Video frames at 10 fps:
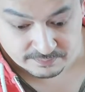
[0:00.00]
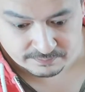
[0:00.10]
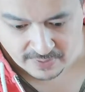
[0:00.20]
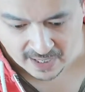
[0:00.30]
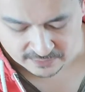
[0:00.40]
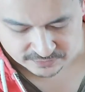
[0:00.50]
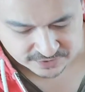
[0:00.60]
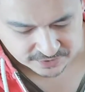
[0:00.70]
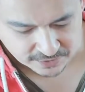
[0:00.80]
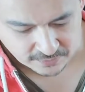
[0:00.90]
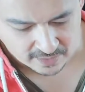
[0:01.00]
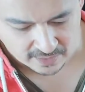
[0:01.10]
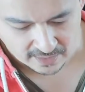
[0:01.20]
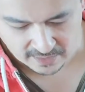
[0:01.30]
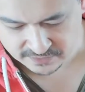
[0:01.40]
paddles to
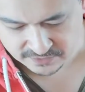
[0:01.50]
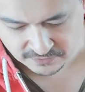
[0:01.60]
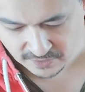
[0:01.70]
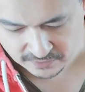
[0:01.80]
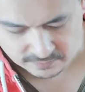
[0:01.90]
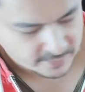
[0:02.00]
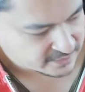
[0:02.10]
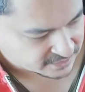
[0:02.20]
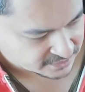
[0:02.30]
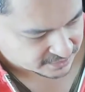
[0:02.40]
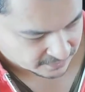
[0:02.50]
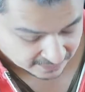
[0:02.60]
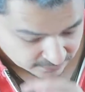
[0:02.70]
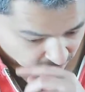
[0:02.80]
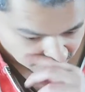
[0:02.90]
and your own buttons to, and
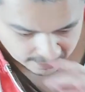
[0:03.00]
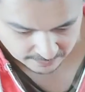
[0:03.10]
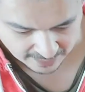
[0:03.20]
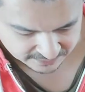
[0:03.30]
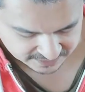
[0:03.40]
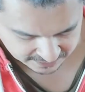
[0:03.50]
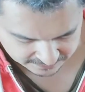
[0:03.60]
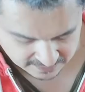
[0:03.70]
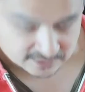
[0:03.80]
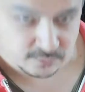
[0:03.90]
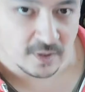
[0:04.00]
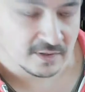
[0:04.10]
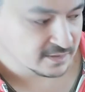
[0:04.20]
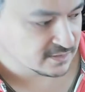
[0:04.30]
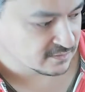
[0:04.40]
that's what I like about it. That's what I
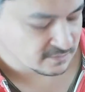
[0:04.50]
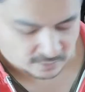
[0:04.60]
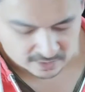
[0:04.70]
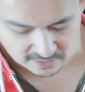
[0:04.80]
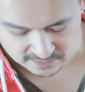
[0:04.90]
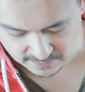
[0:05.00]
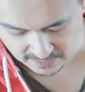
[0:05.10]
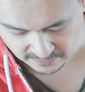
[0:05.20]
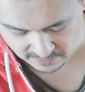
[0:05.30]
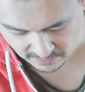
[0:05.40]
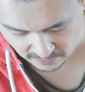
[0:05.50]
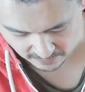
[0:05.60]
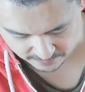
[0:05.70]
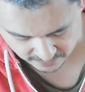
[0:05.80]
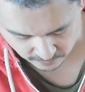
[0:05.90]
liked about the
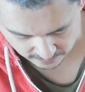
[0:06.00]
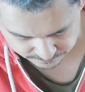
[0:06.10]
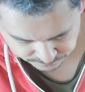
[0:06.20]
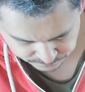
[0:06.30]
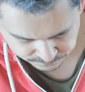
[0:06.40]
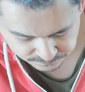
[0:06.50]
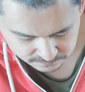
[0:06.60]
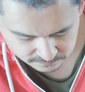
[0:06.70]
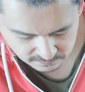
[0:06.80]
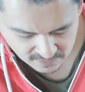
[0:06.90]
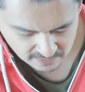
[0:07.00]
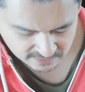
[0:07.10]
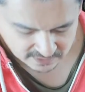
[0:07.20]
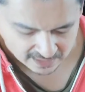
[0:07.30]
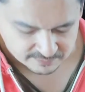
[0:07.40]
OMP one,
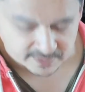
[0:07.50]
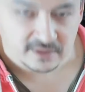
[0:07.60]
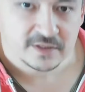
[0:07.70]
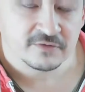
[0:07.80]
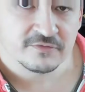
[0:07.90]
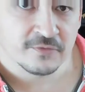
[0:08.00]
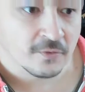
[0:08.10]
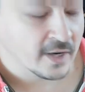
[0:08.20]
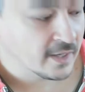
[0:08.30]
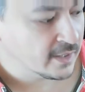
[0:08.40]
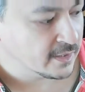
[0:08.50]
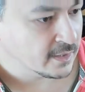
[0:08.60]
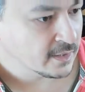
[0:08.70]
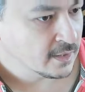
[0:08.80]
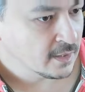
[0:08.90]
because I have been looking for a
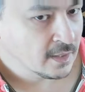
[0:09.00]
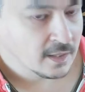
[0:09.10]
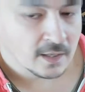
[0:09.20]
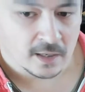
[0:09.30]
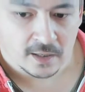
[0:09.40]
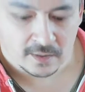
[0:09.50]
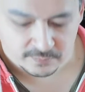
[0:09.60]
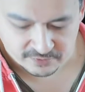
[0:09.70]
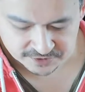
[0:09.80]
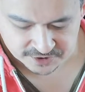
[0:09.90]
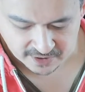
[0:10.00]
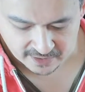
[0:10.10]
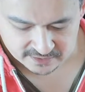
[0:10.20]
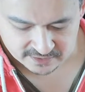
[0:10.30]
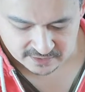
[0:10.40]

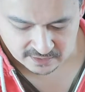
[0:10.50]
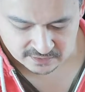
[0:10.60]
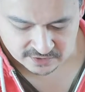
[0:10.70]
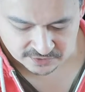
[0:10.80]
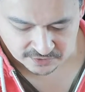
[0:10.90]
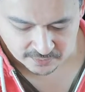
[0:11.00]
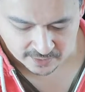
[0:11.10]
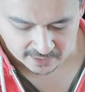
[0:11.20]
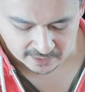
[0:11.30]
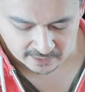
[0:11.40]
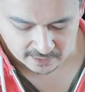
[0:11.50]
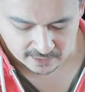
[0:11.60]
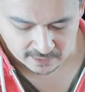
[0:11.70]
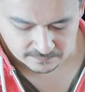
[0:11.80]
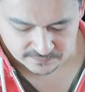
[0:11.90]
project to do
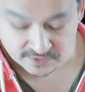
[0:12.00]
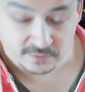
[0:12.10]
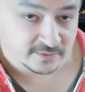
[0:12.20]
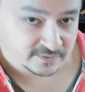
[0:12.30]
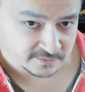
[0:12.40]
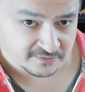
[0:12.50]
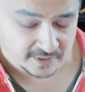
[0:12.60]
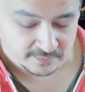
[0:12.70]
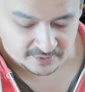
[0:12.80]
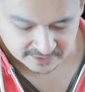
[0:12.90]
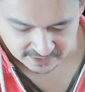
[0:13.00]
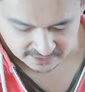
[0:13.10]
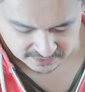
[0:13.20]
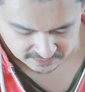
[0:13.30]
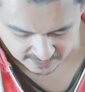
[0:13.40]
with some 3D printing,
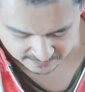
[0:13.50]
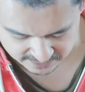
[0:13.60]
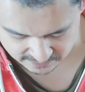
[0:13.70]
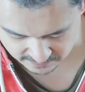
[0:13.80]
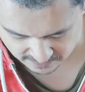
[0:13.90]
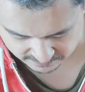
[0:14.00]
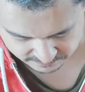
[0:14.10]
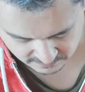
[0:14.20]
to do maybe some